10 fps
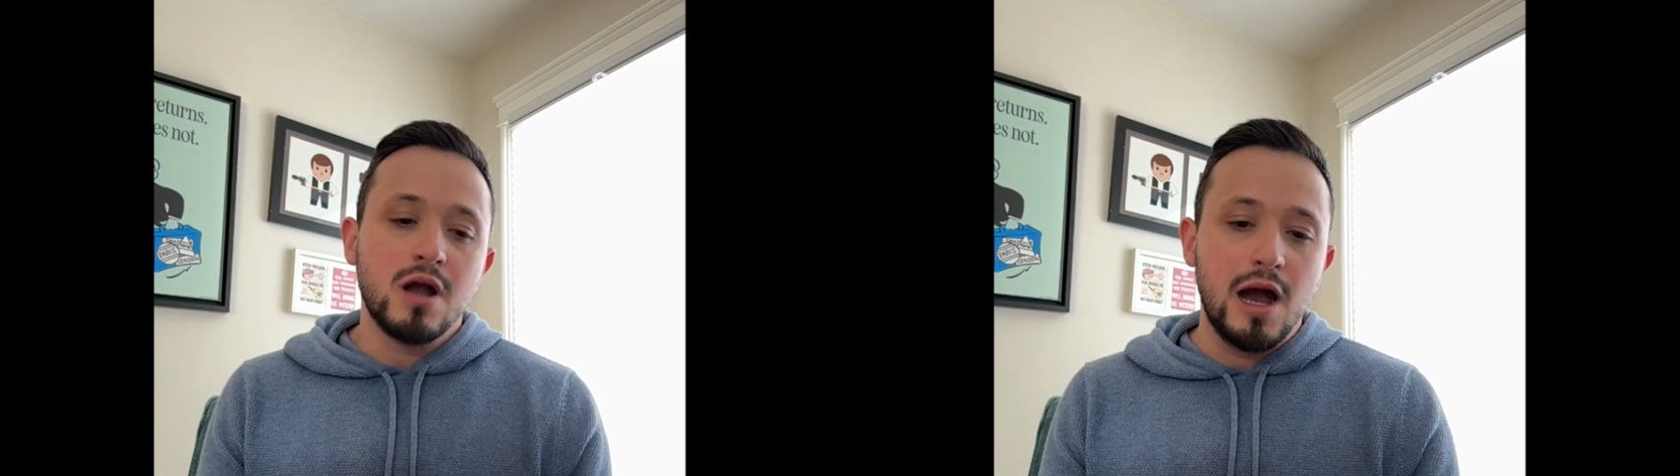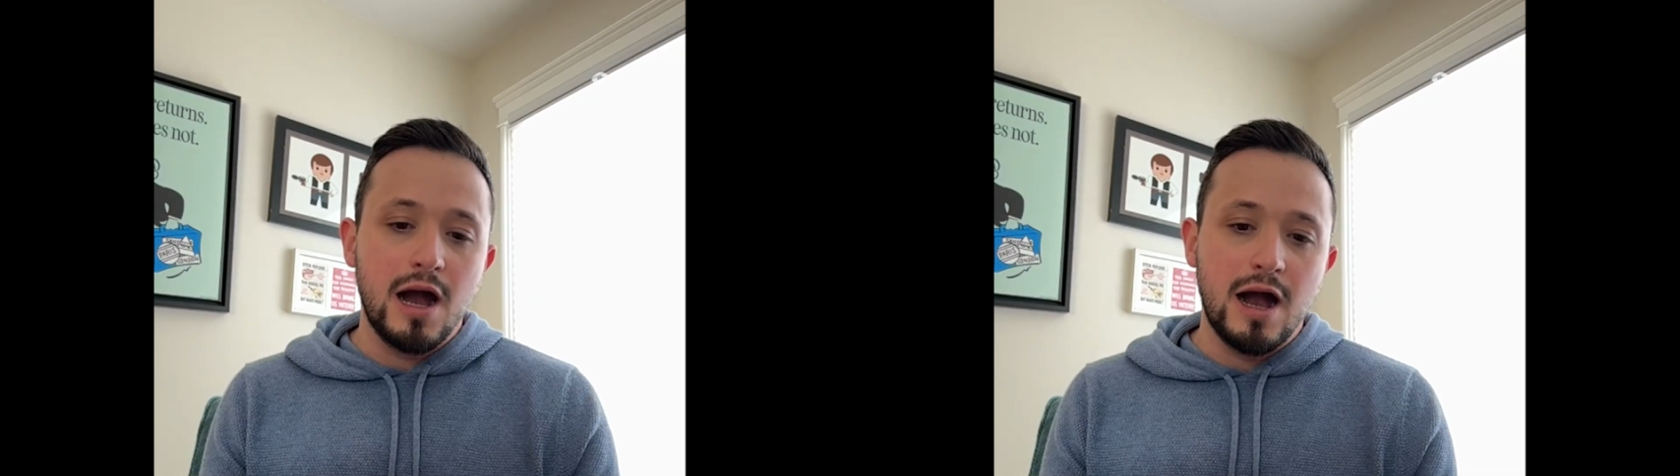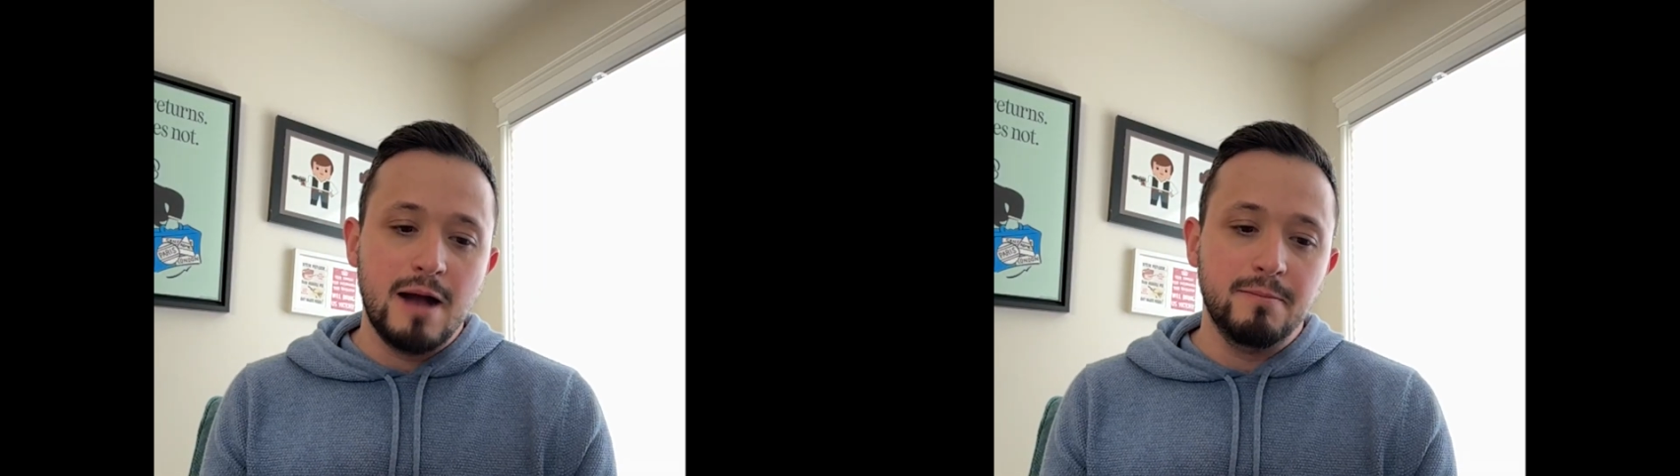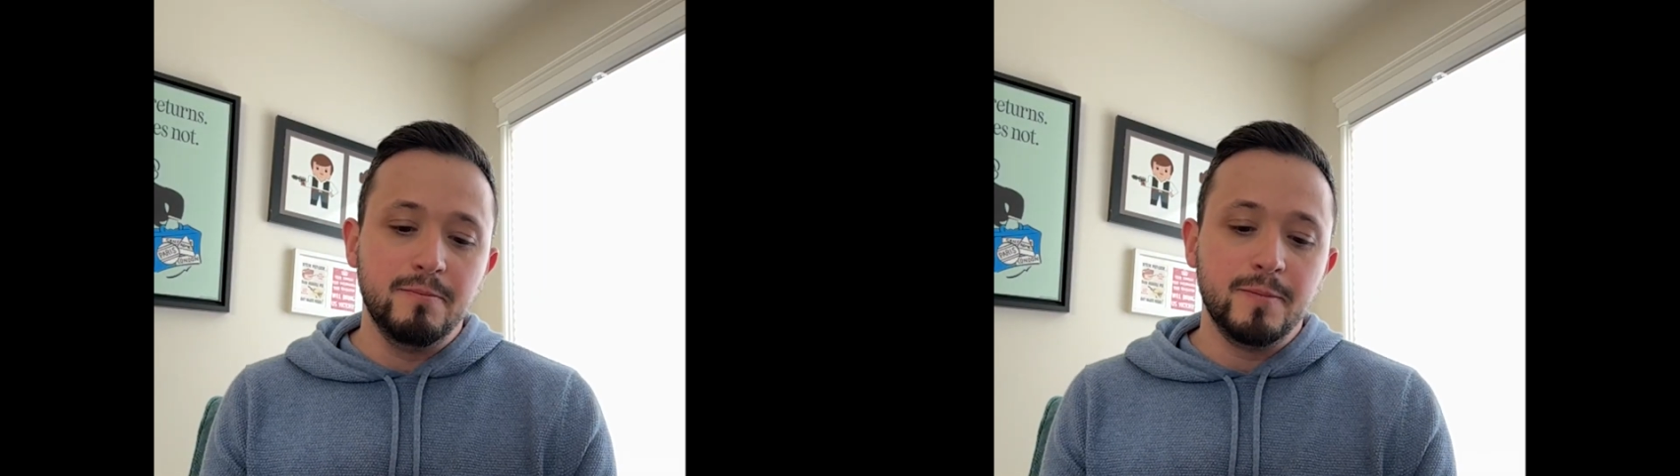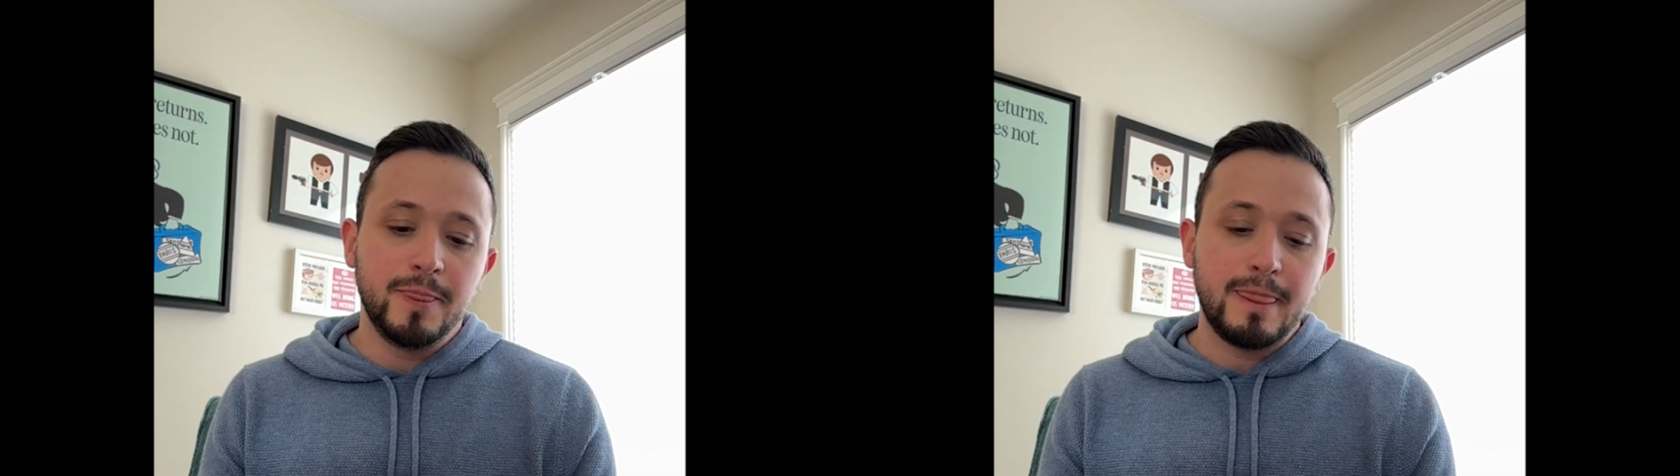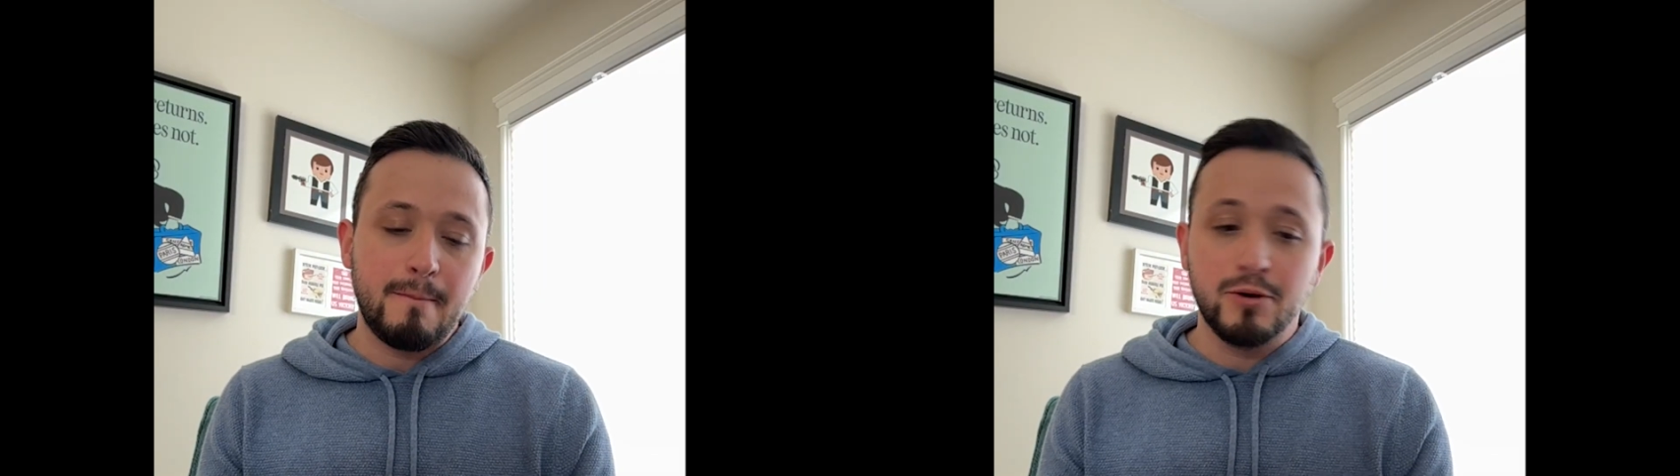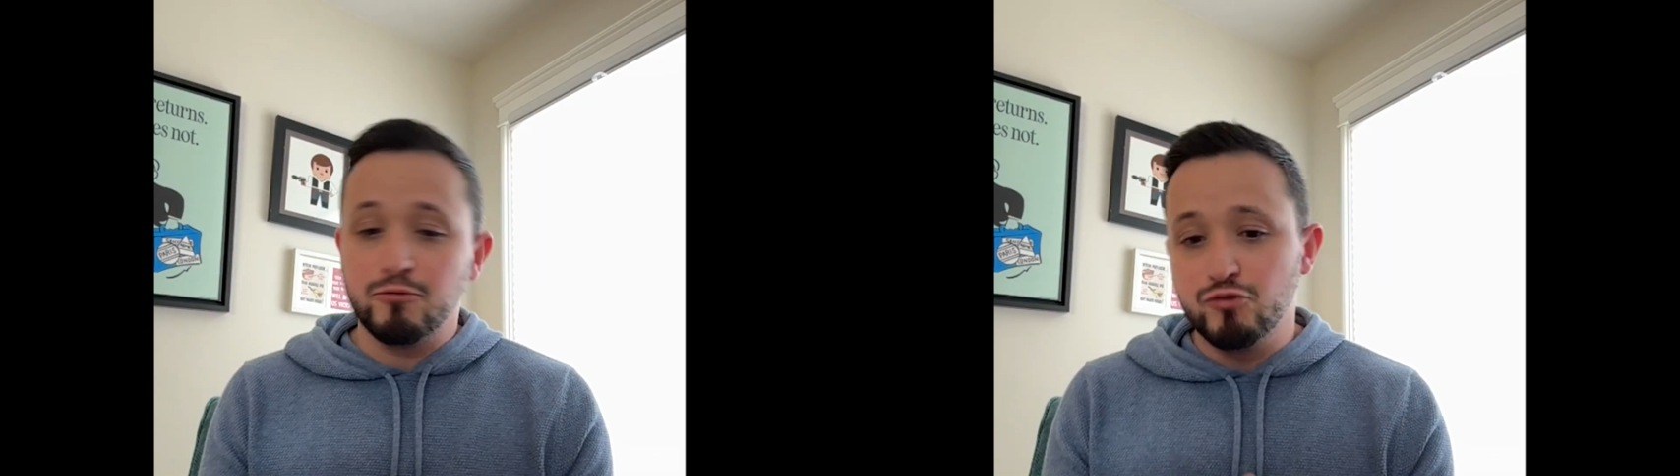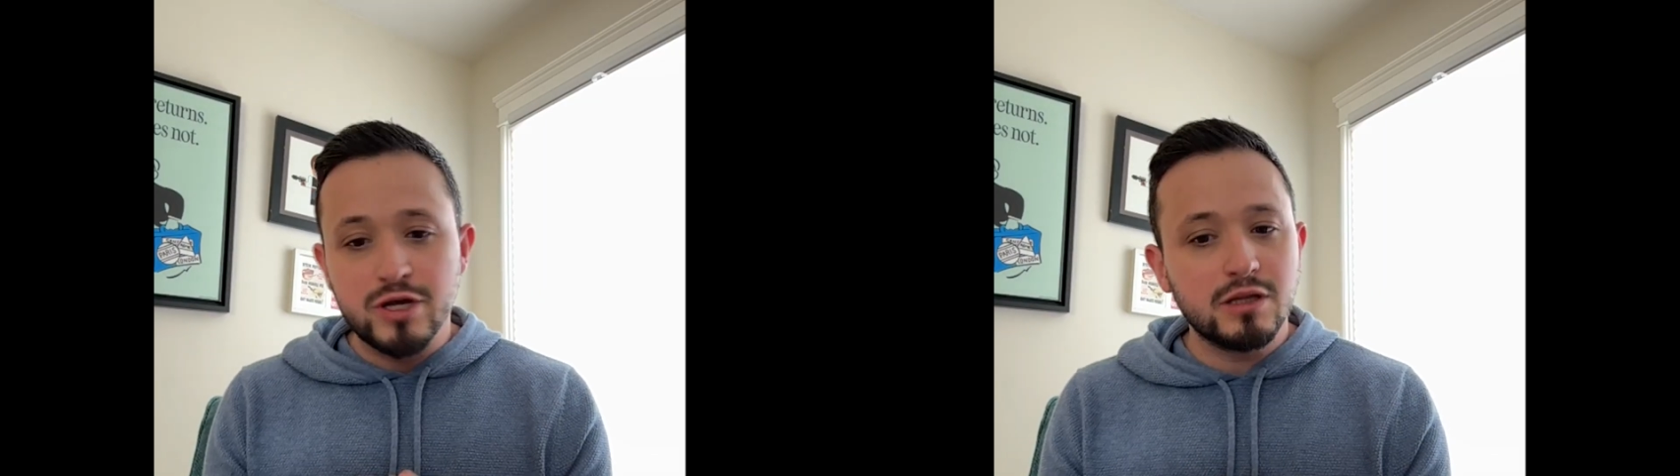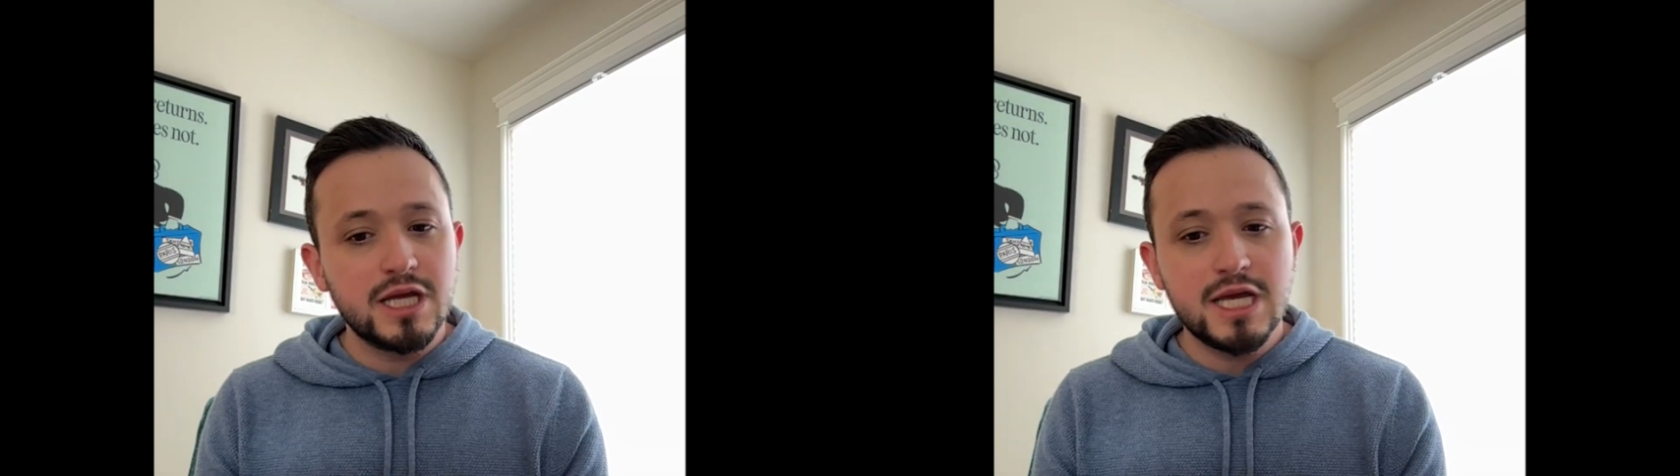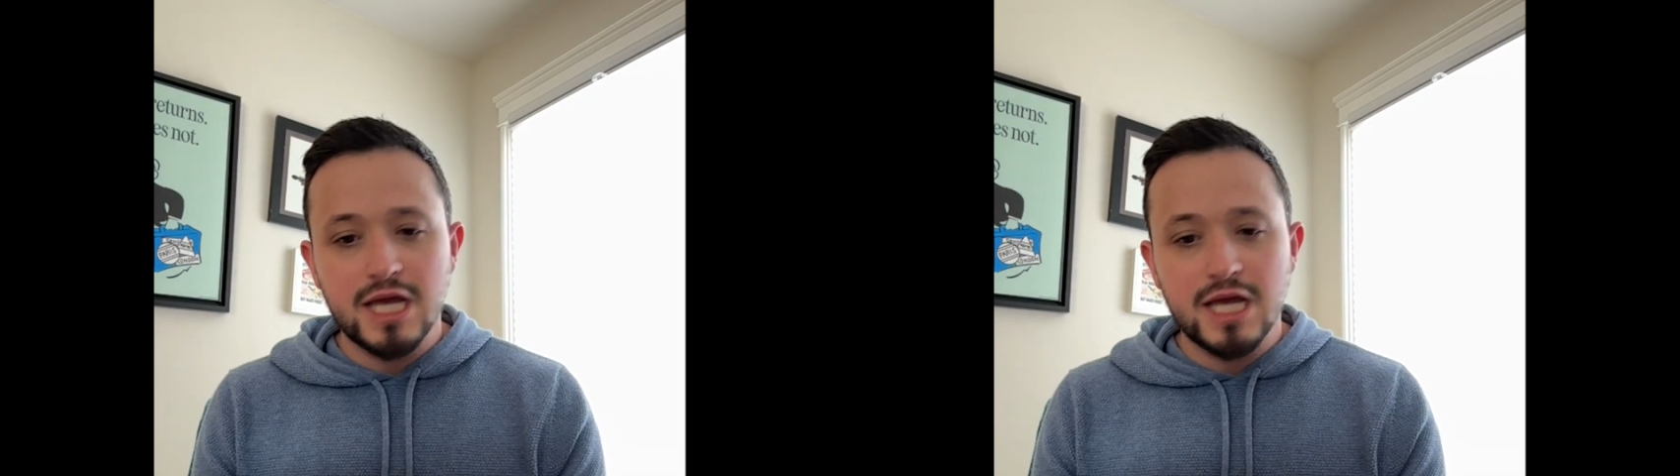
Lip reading: But really,